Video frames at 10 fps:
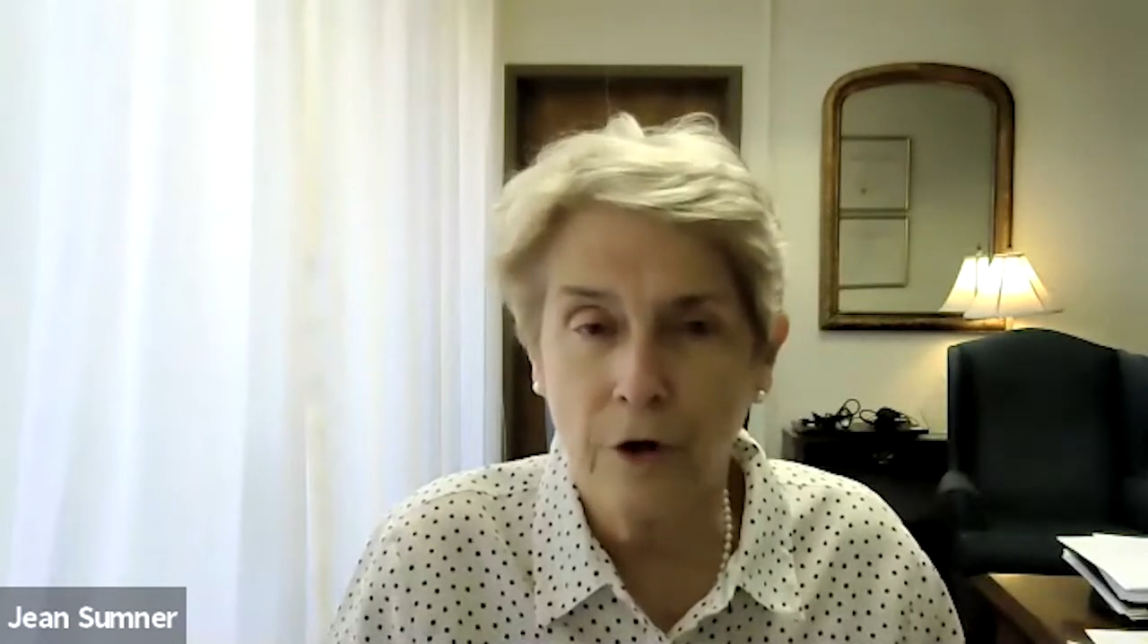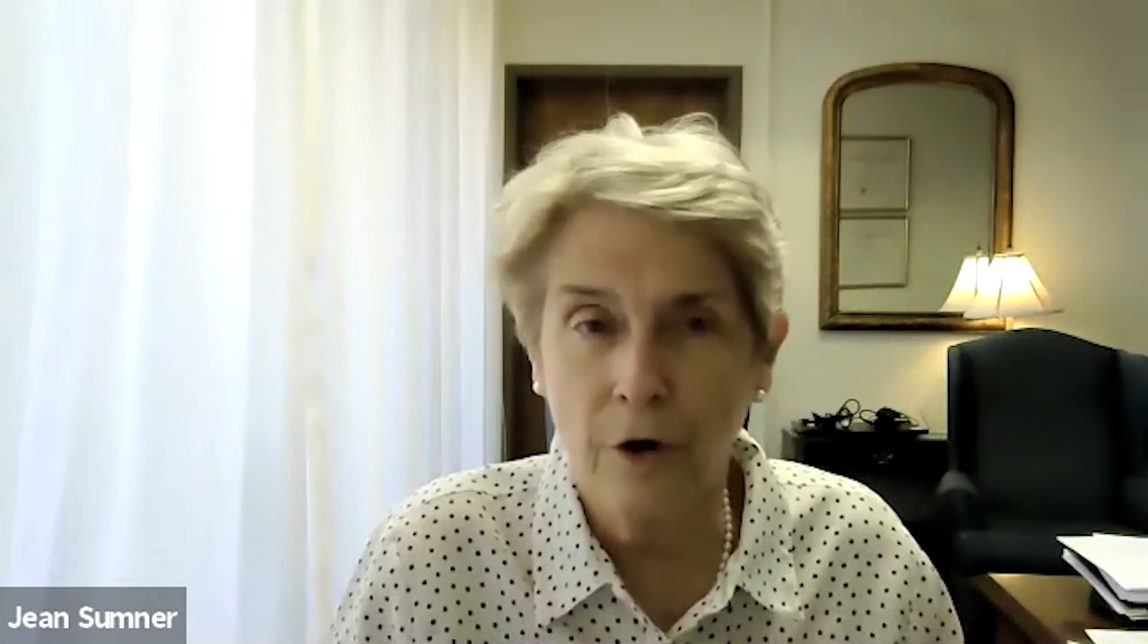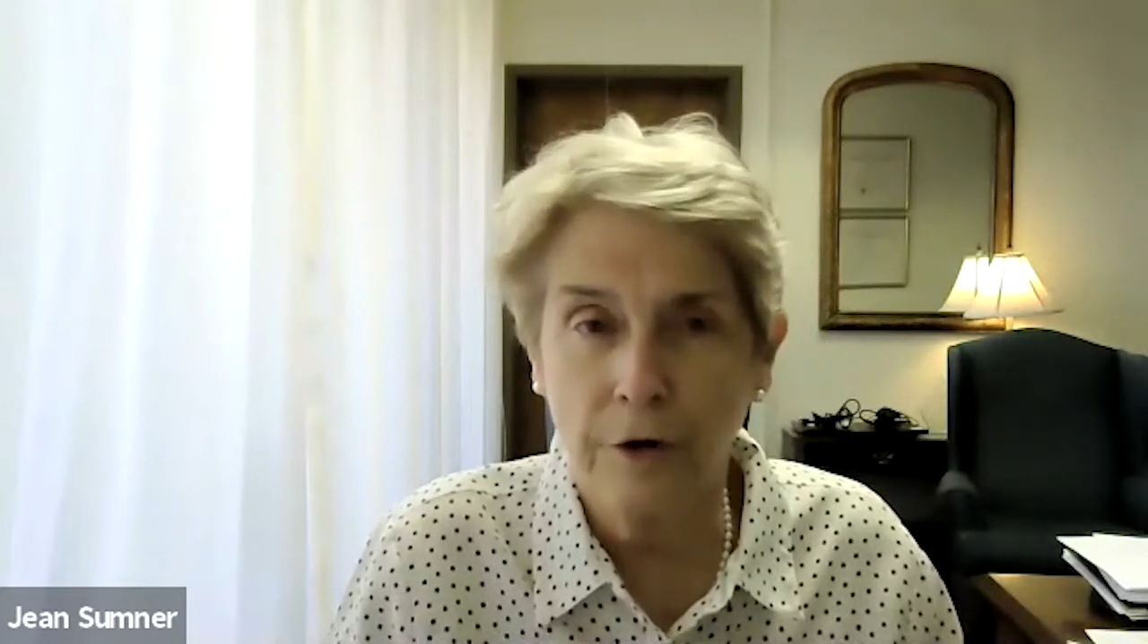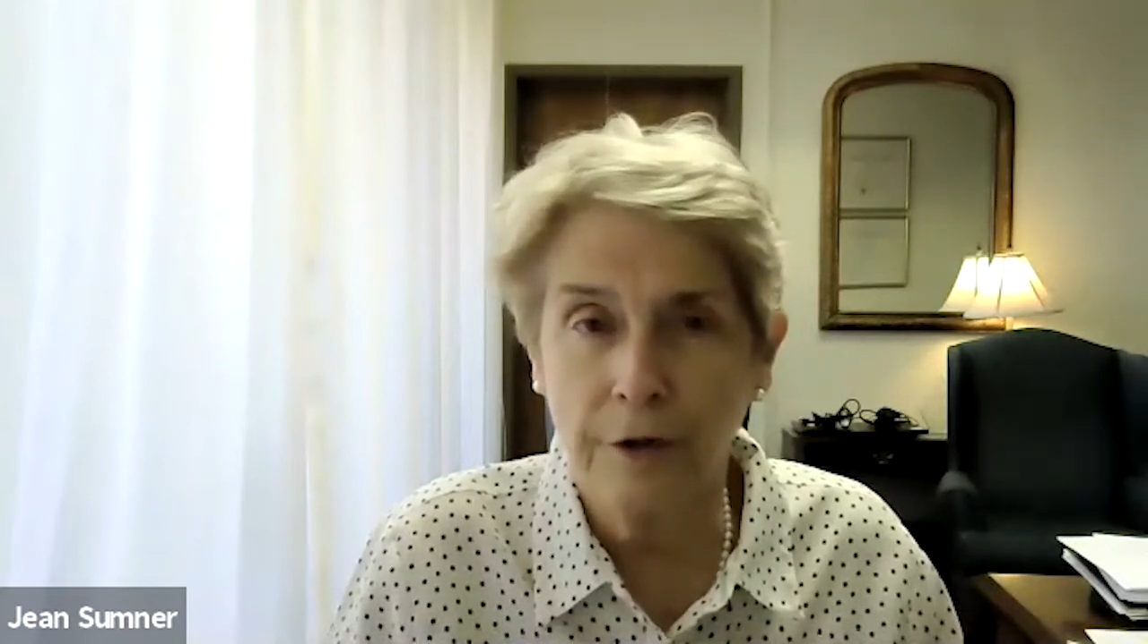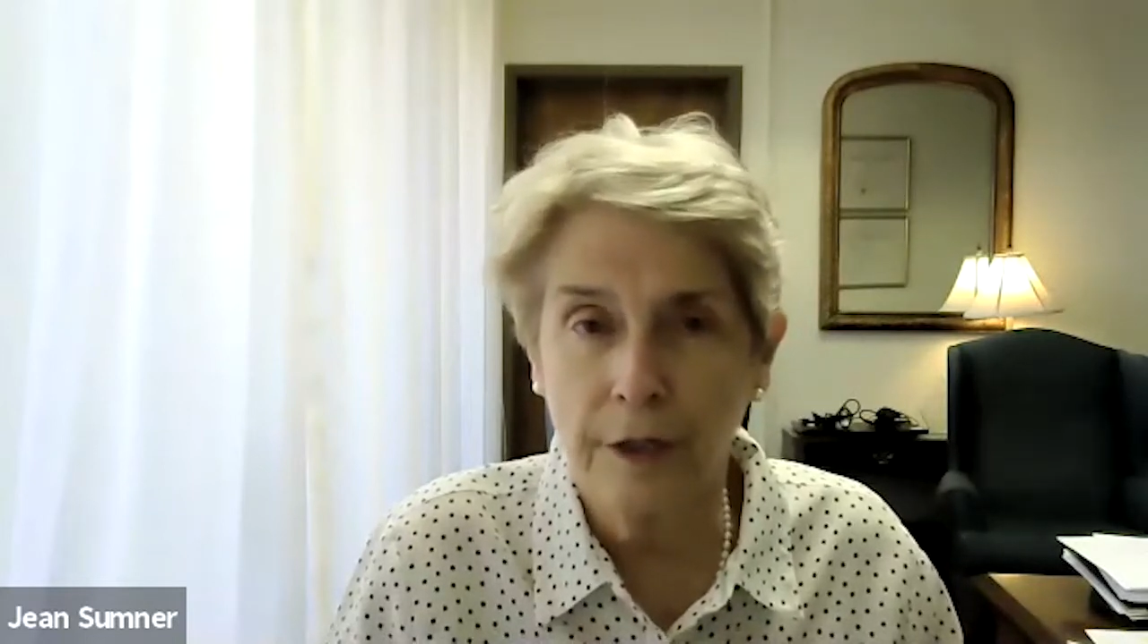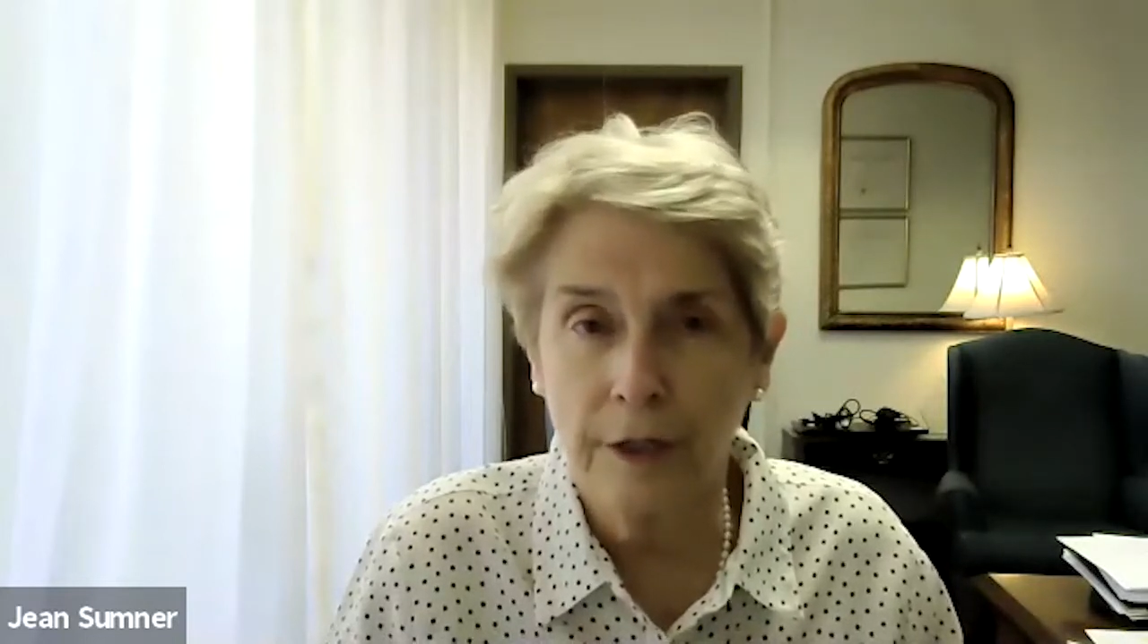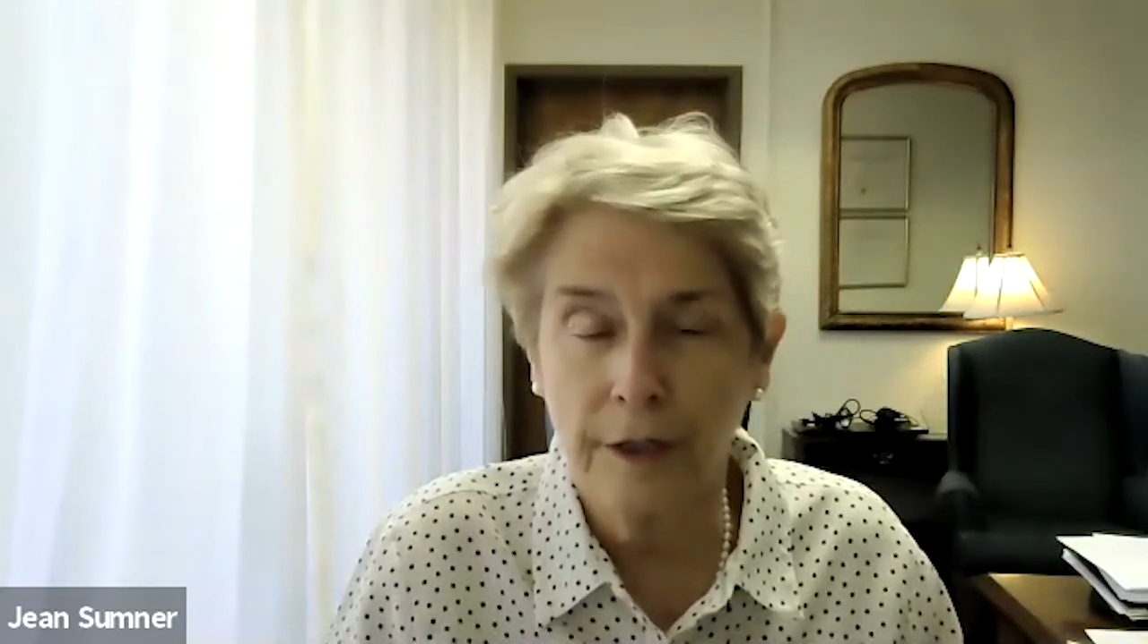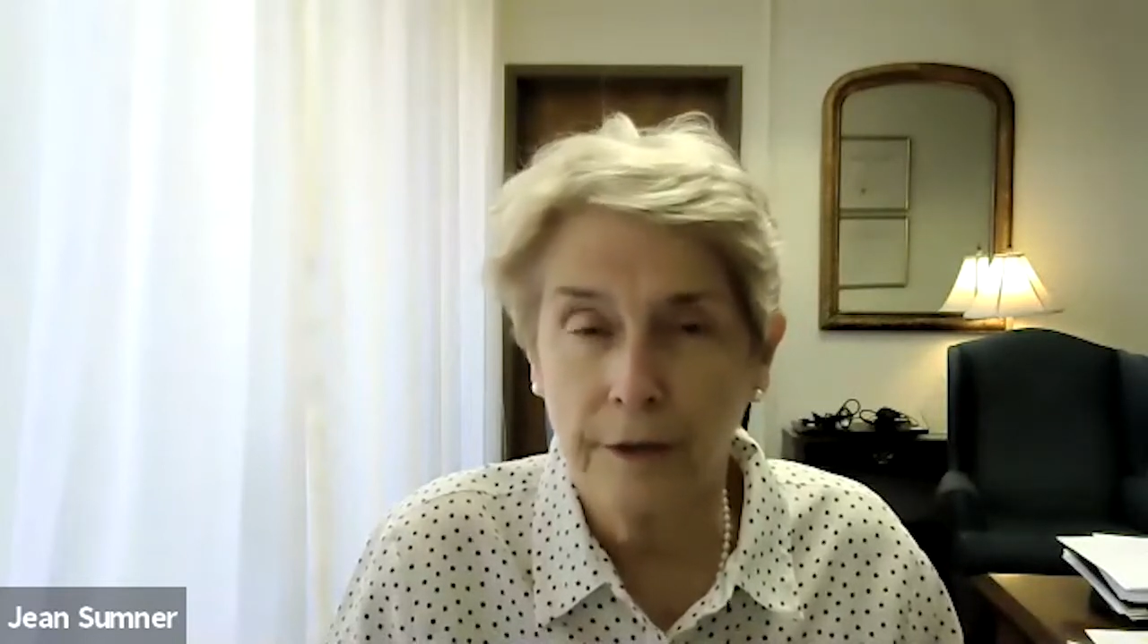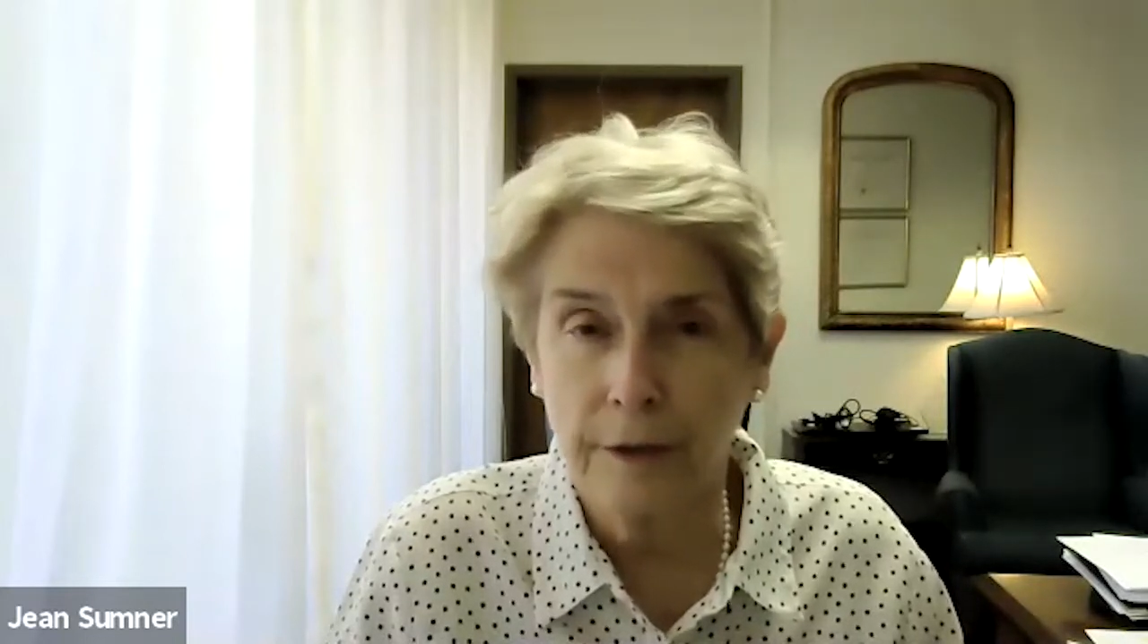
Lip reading: are the